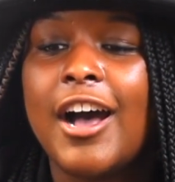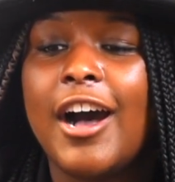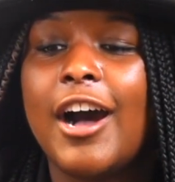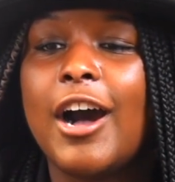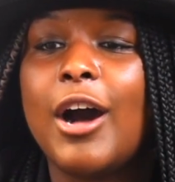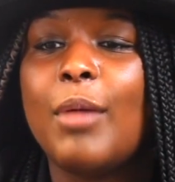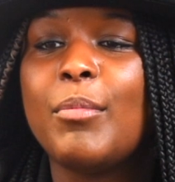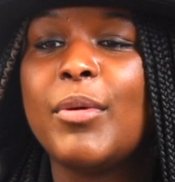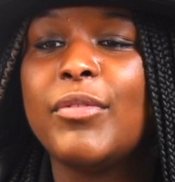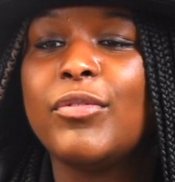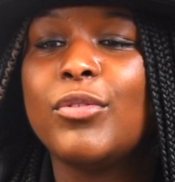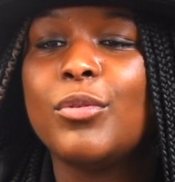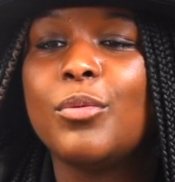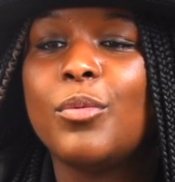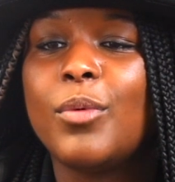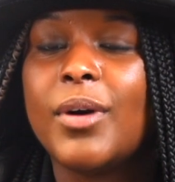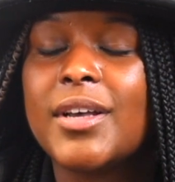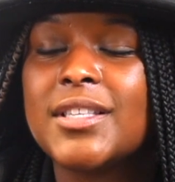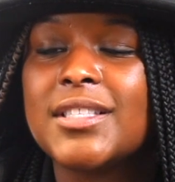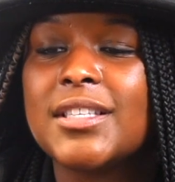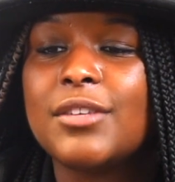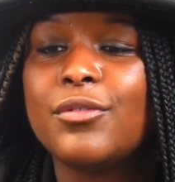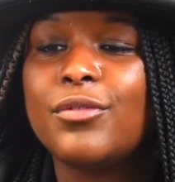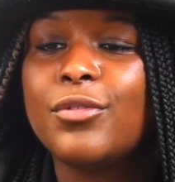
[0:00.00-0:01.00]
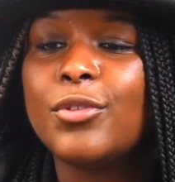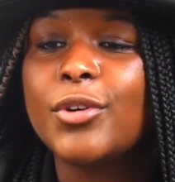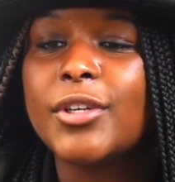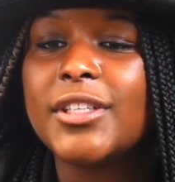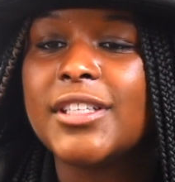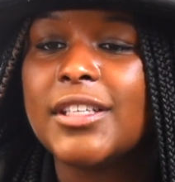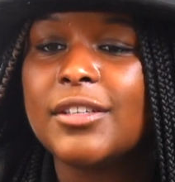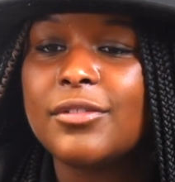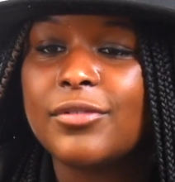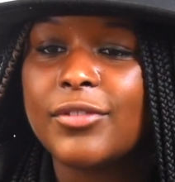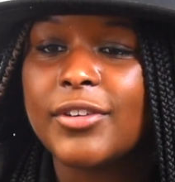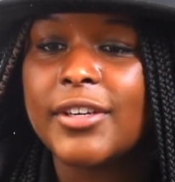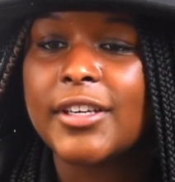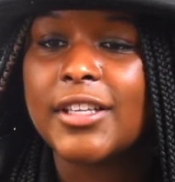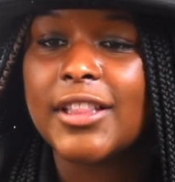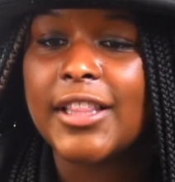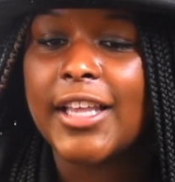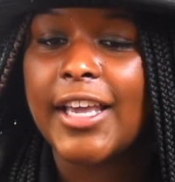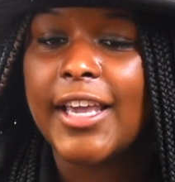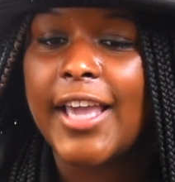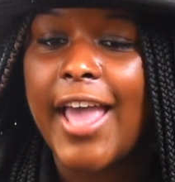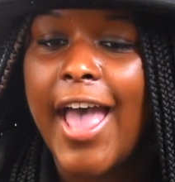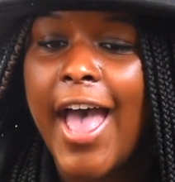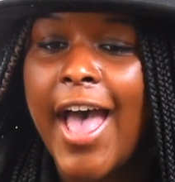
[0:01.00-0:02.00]
If it wasn't for different
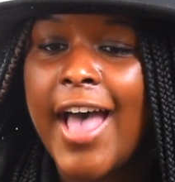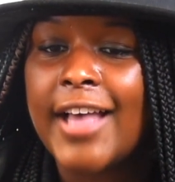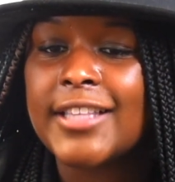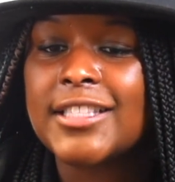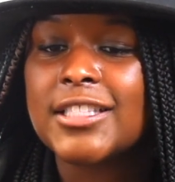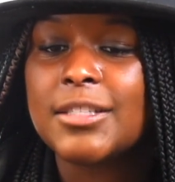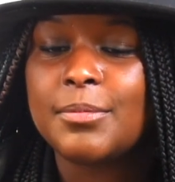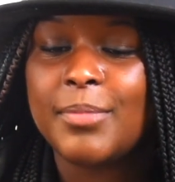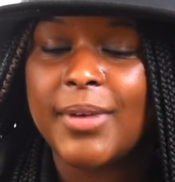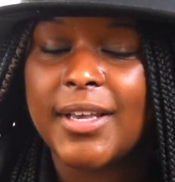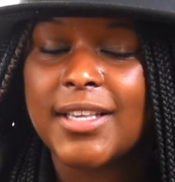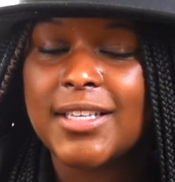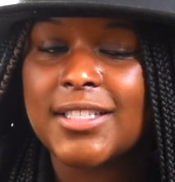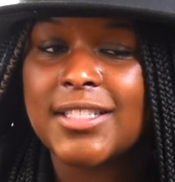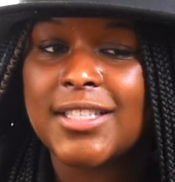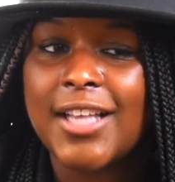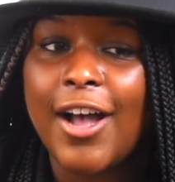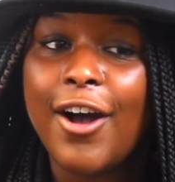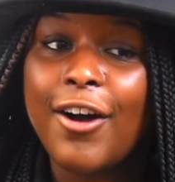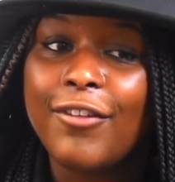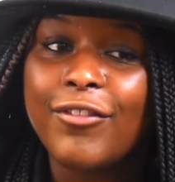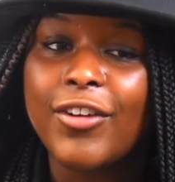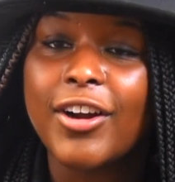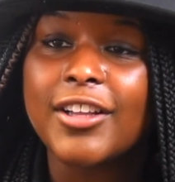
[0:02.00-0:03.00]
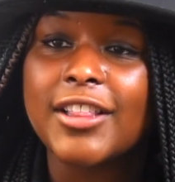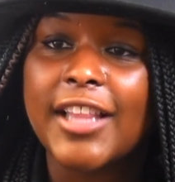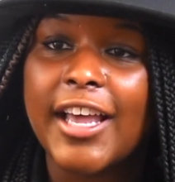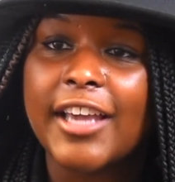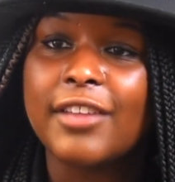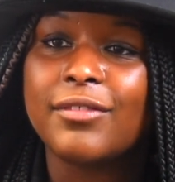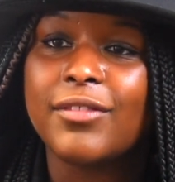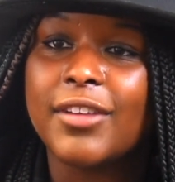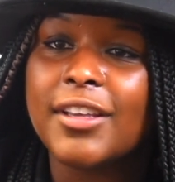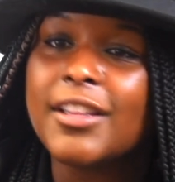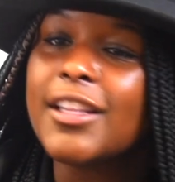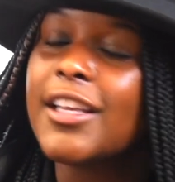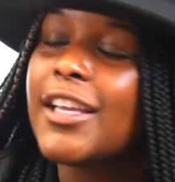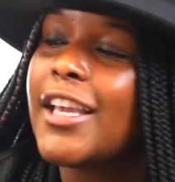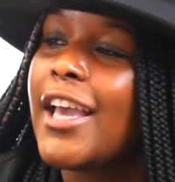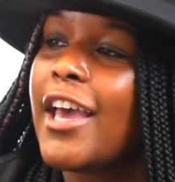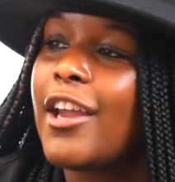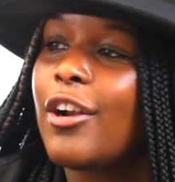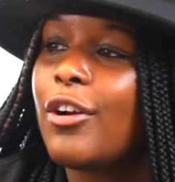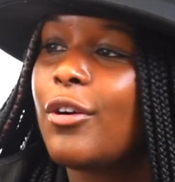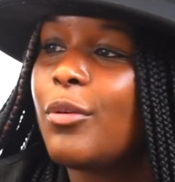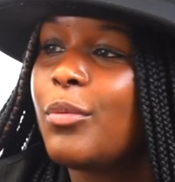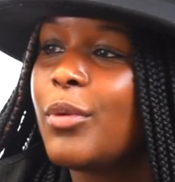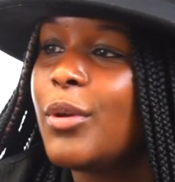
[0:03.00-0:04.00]
aspects of our life in the
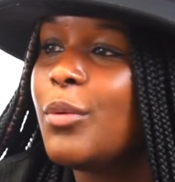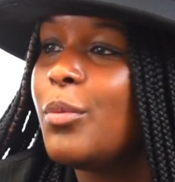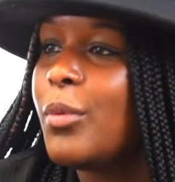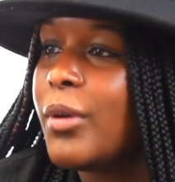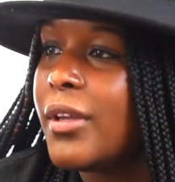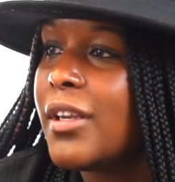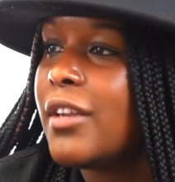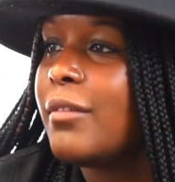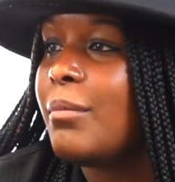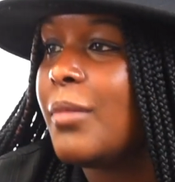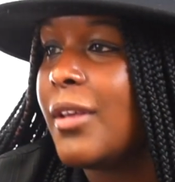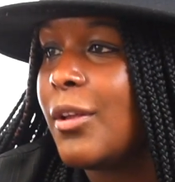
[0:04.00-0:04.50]
ghetto, we wouldn't have